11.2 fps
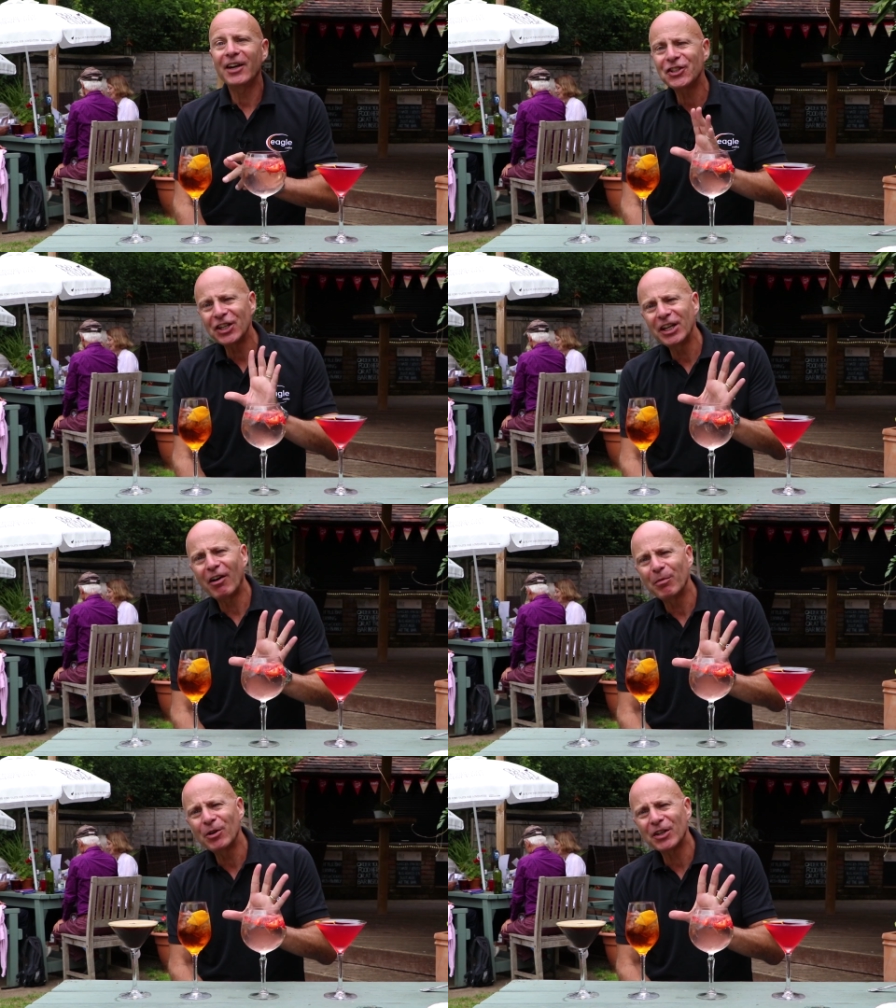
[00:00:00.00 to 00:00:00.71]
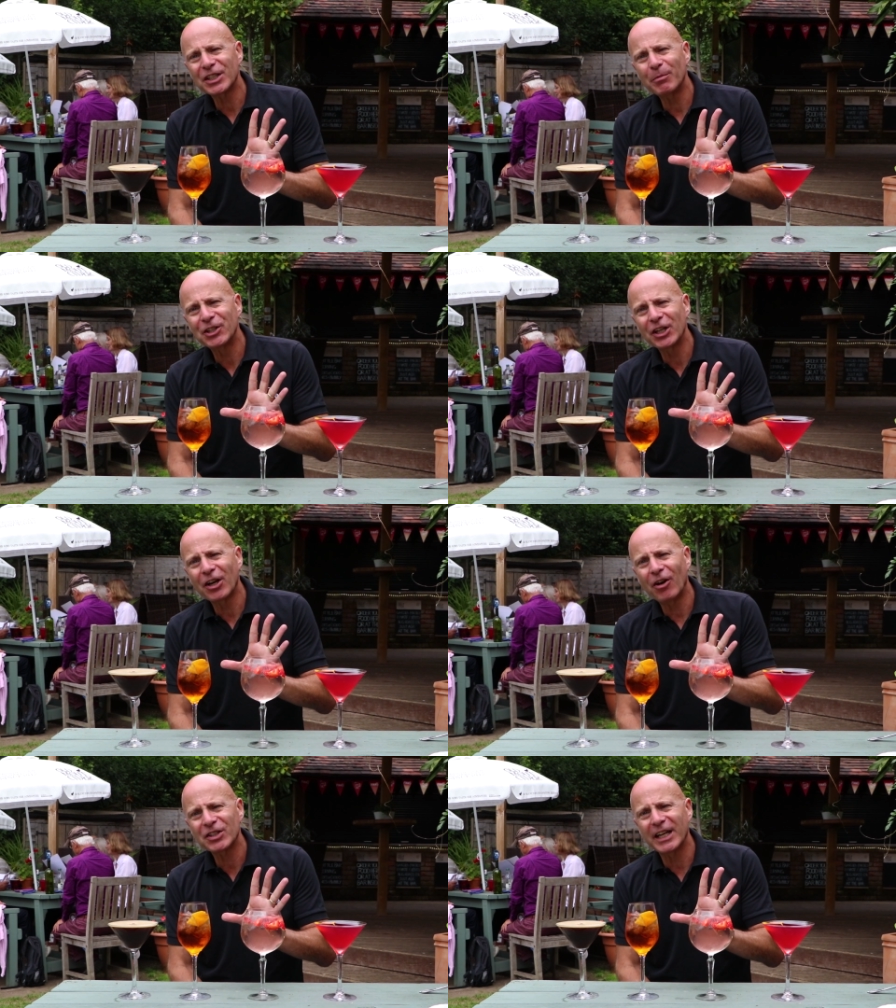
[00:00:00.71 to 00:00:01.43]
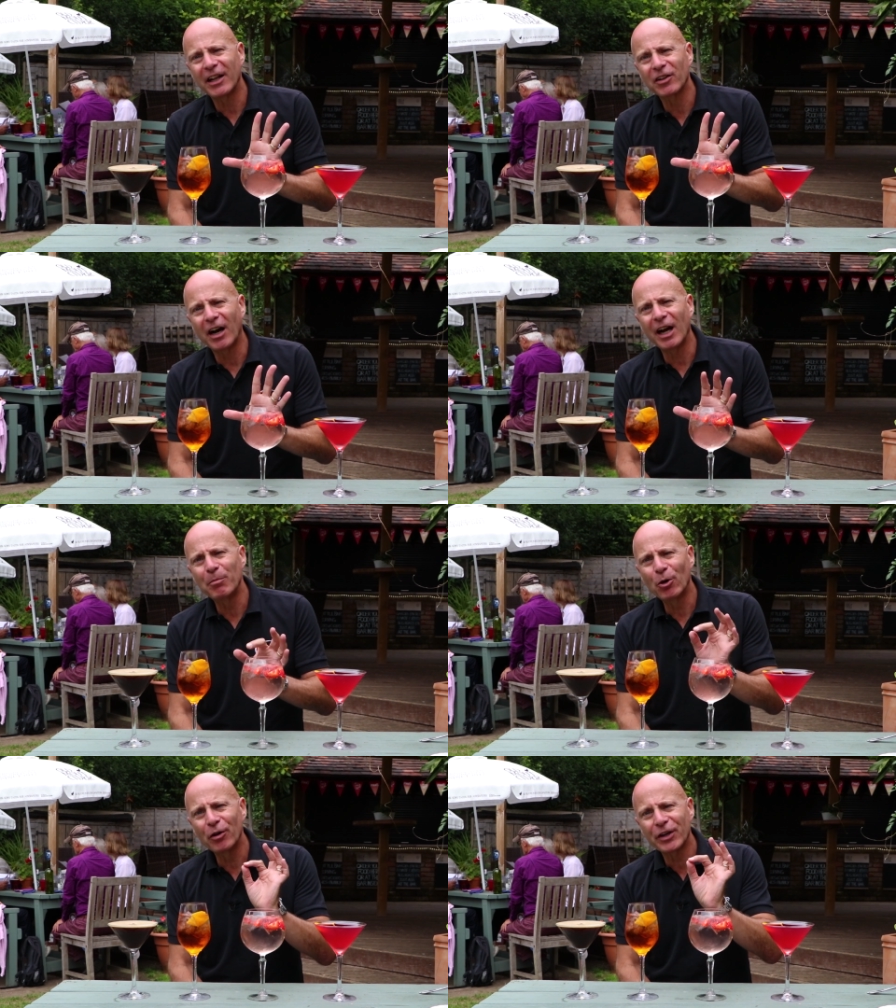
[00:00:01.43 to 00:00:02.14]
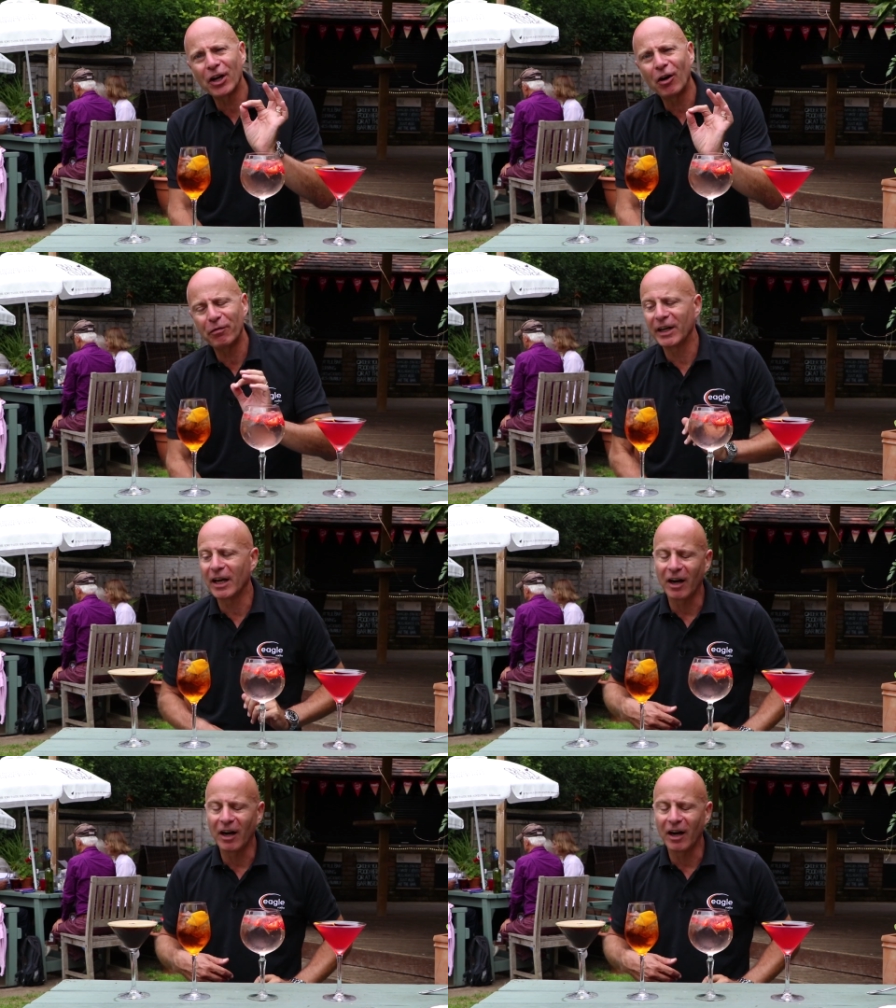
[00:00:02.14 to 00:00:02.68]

and as you know, I'm not so much a cocktail guy, I'm more of a coffee